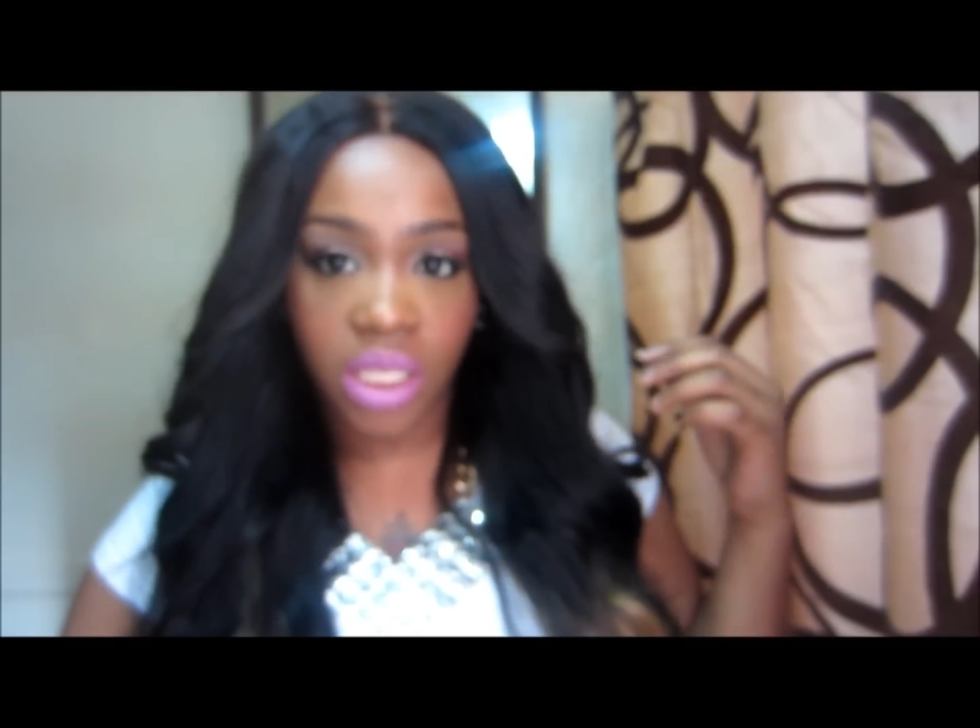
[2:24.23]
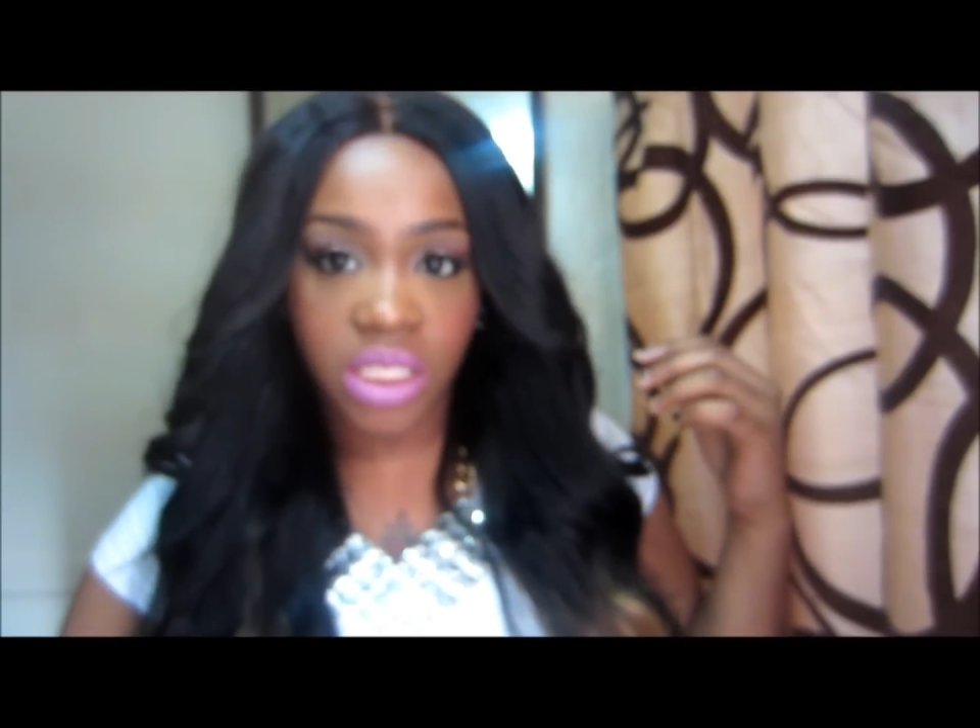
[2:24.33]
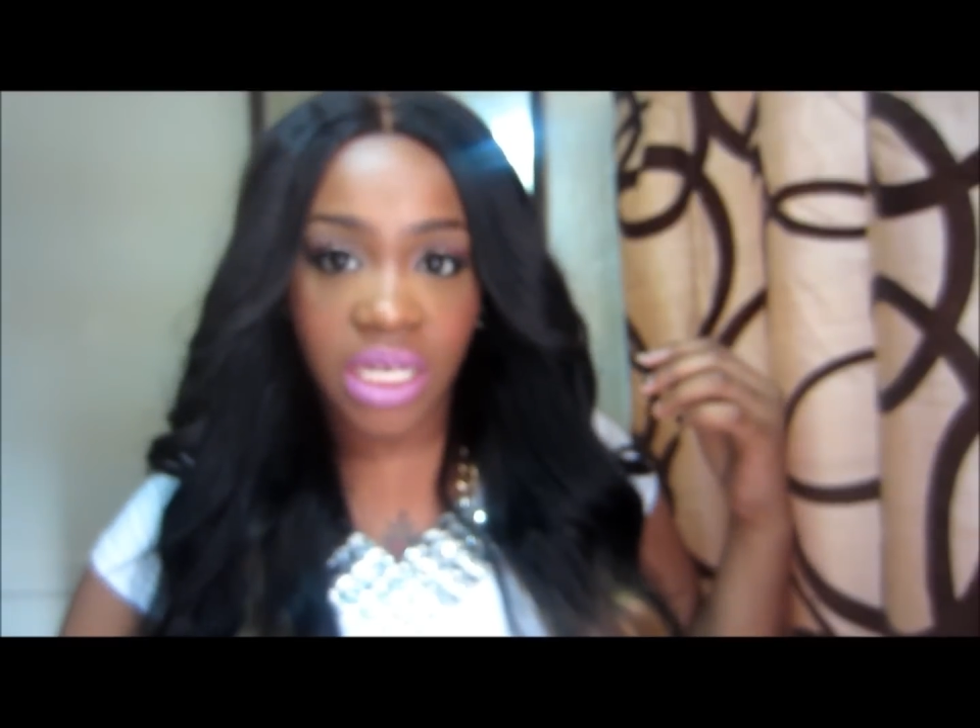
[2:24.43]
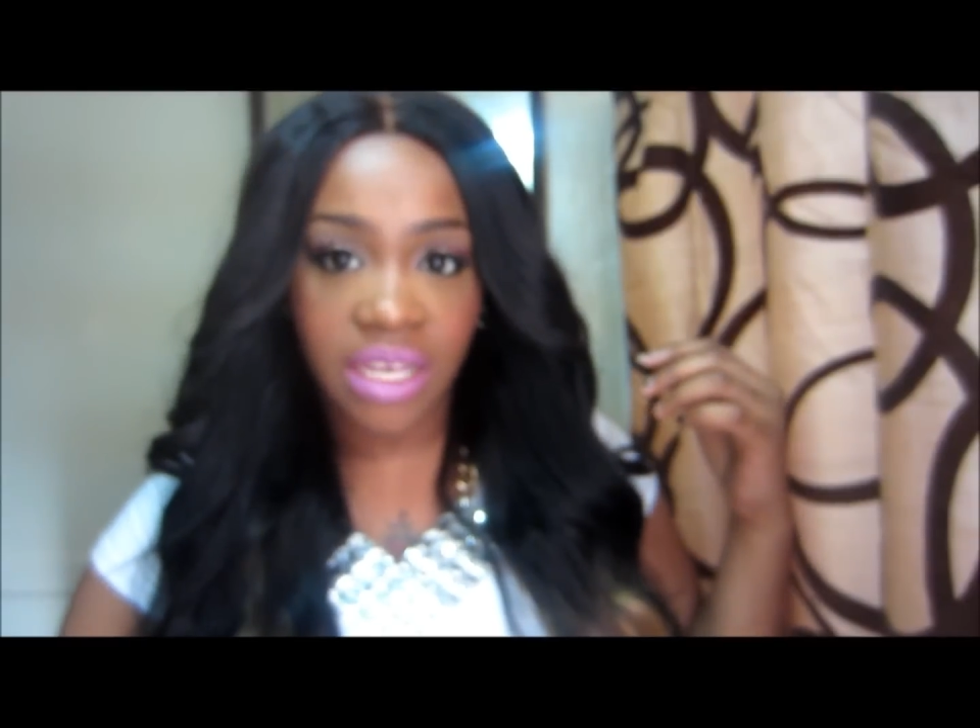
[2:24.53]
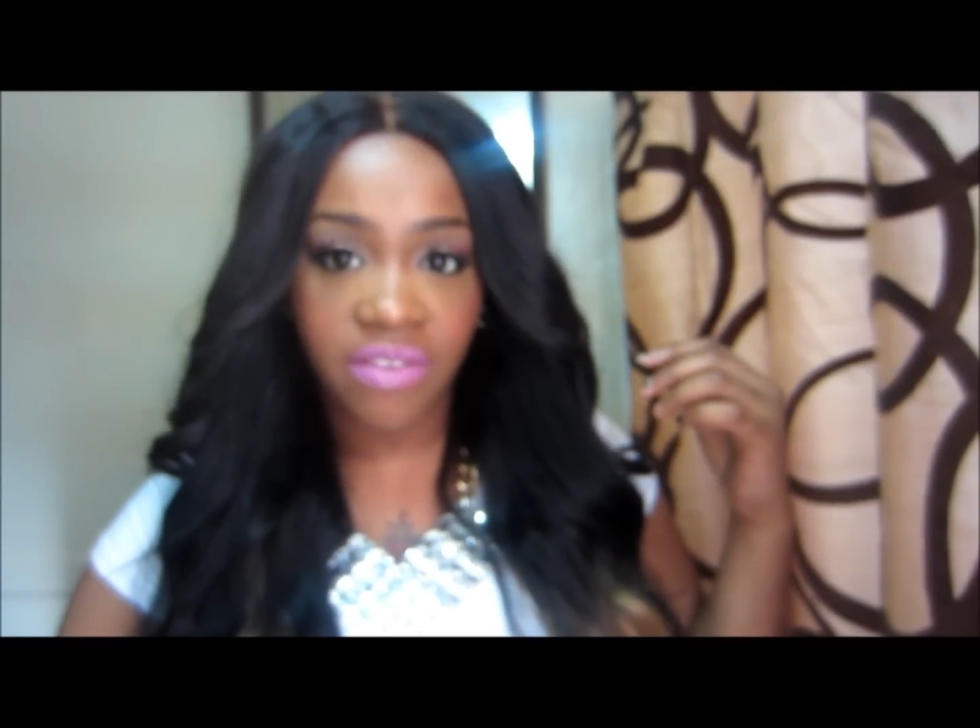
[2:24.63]

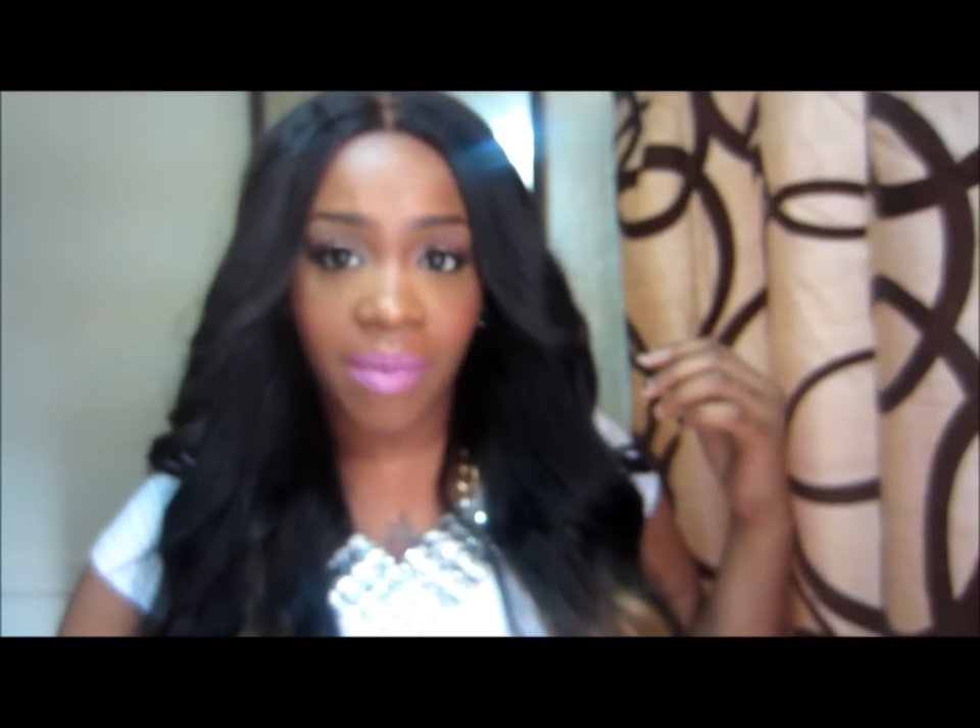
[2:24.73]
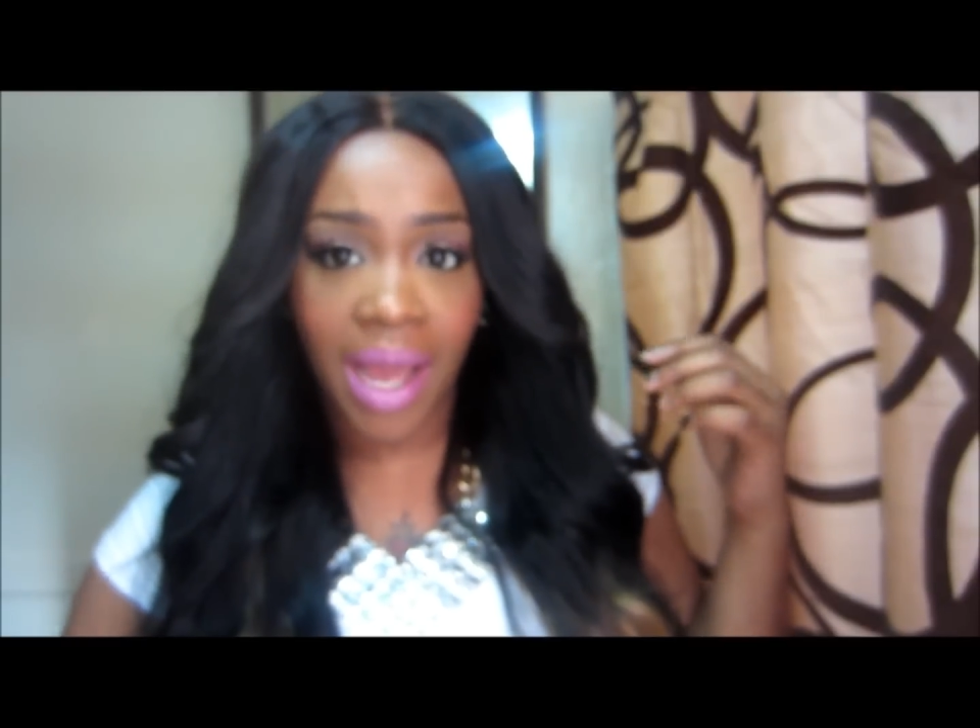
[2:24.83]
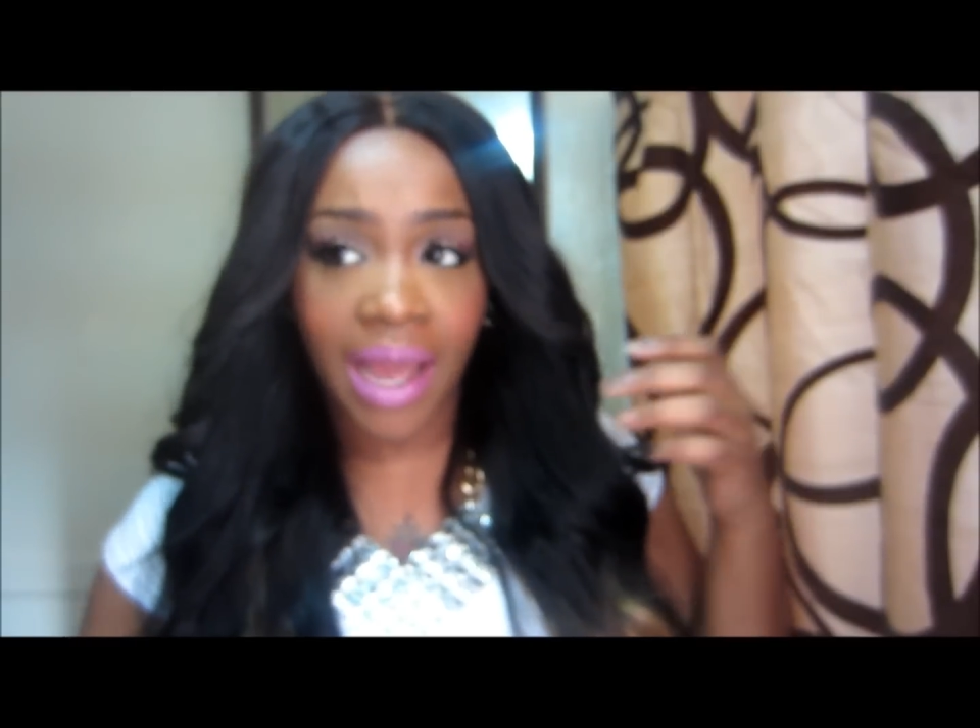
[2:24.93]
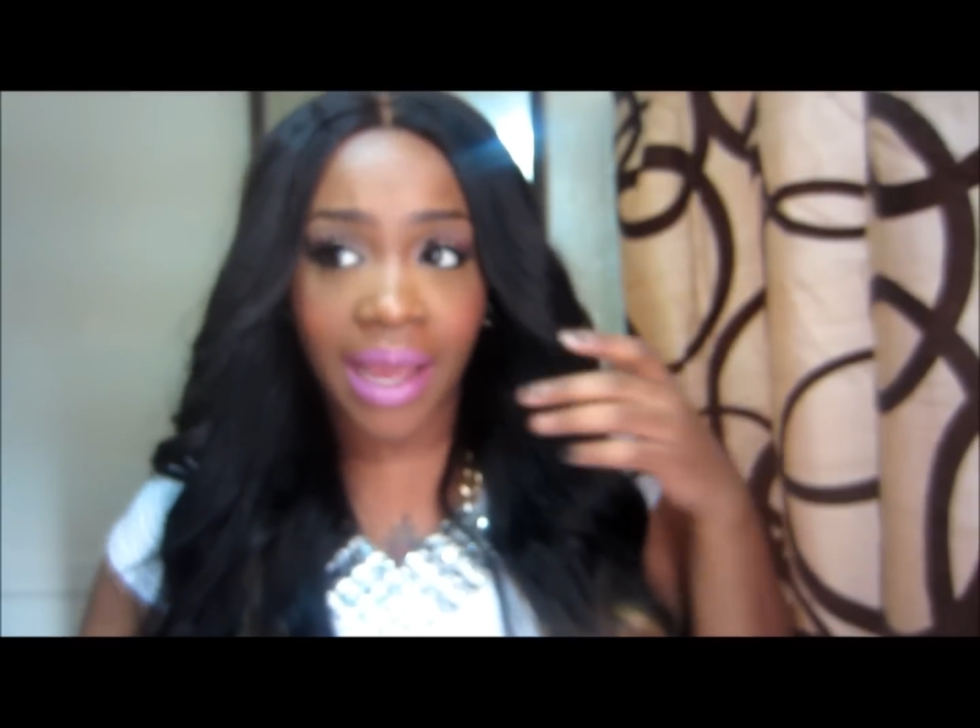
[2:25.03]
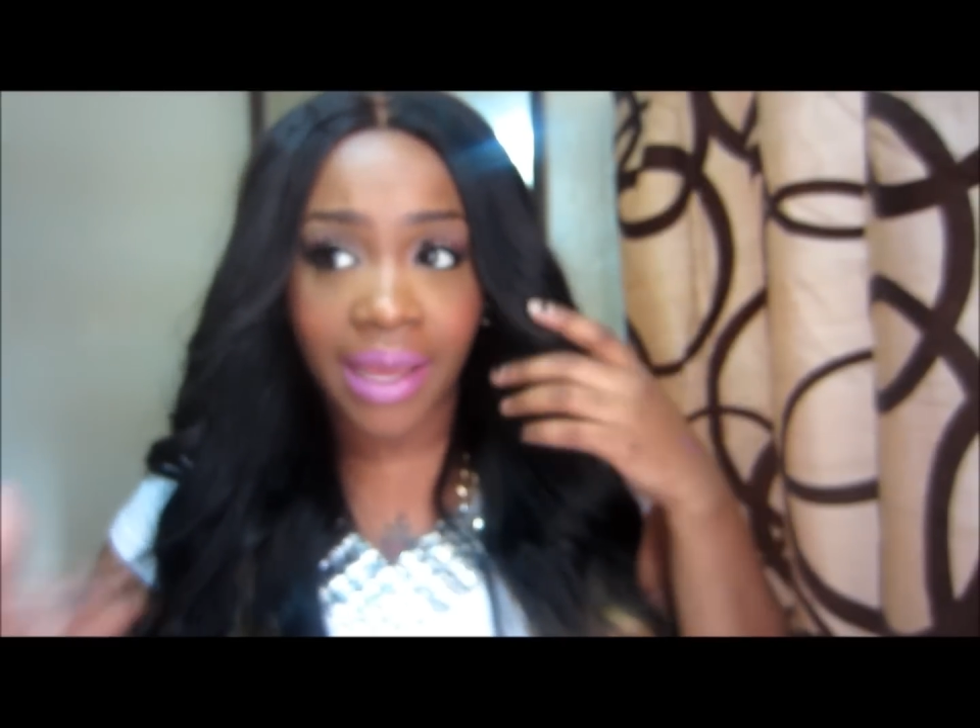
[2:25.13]
underneath
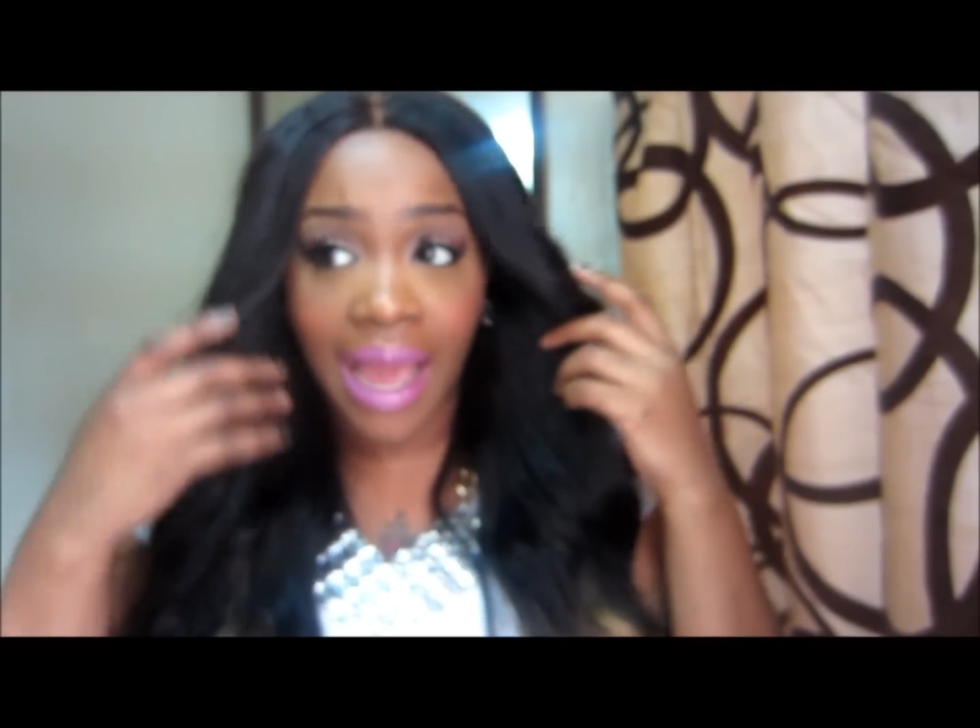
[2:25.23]
my